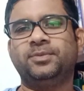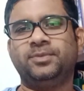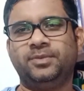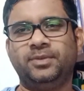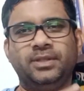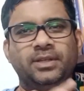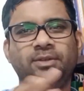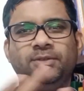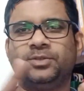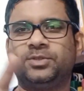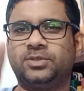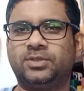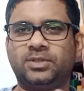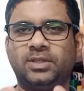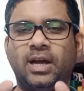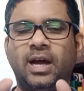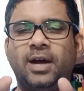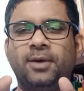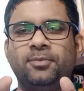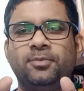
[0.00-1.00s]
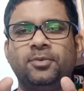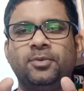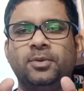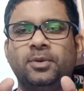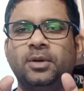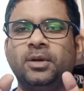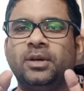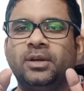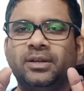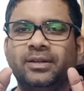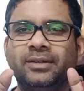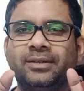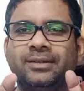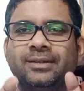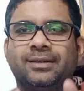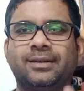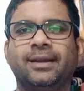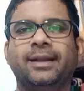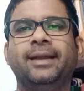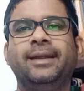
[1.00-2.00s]
they will stop
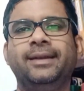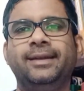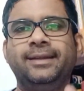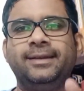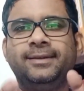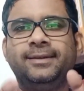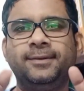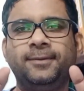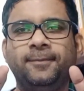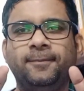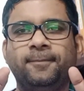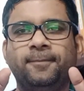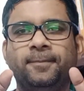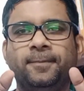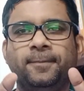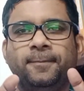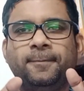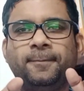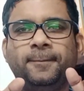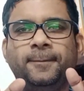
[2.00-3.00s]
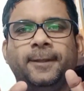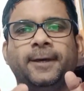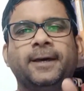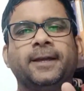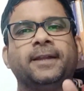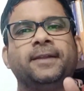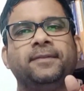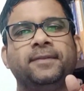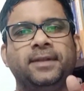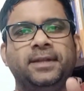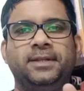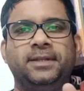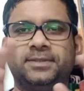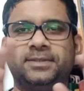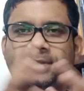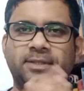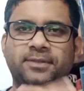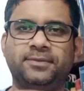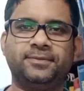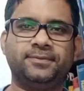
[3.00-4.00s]
trading there and then
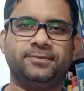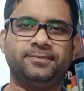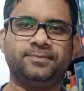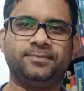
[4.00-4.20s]
itself.